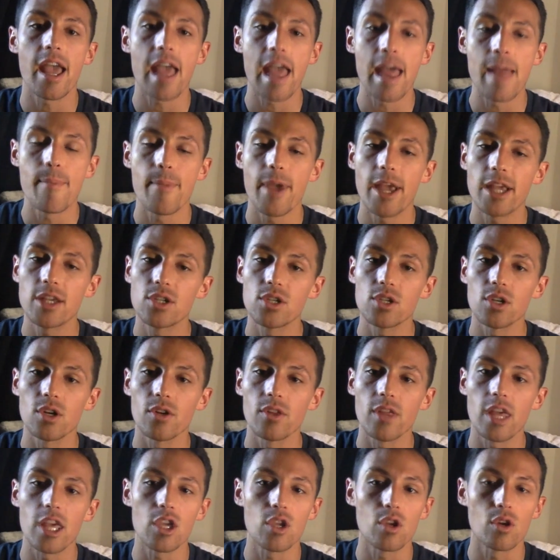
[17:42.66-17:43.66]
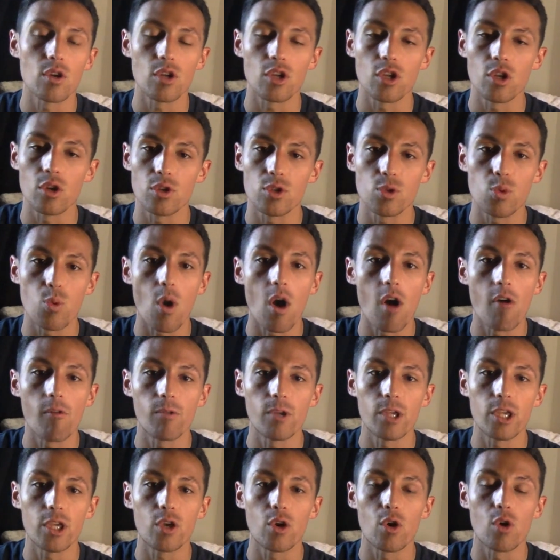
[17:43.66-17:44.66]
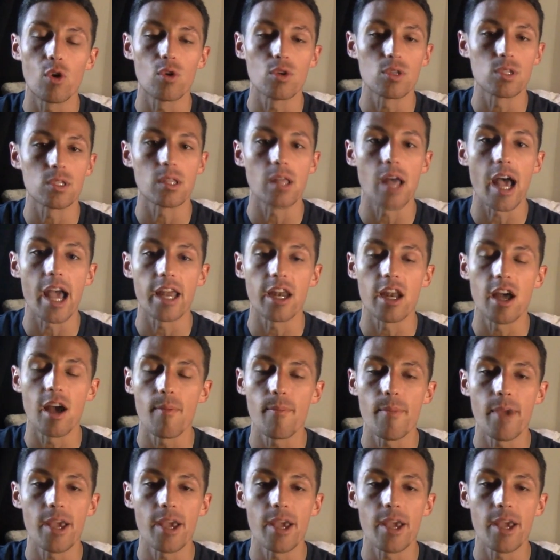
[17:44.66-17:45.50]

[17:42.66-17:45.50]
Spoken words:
And make sure that your 12-week goals line up.